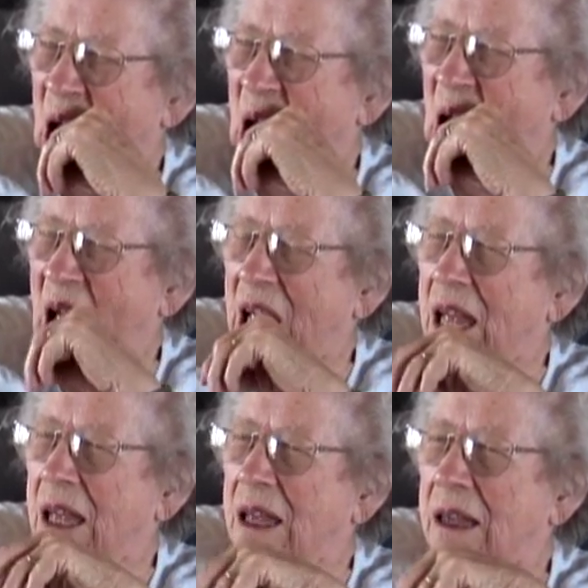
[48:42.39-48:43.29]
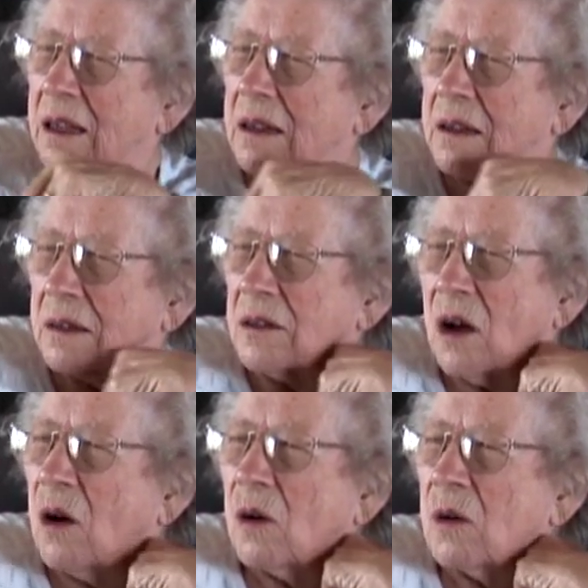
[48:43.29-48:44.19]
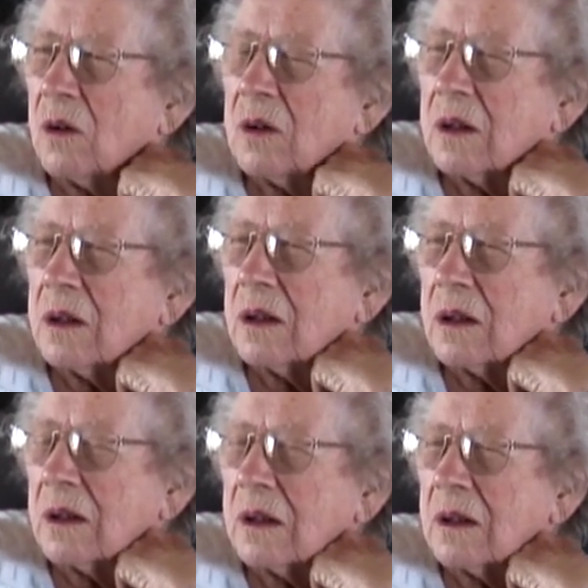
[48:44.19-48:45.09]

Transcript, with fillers: I mean, he couldn't do anything no. for himself.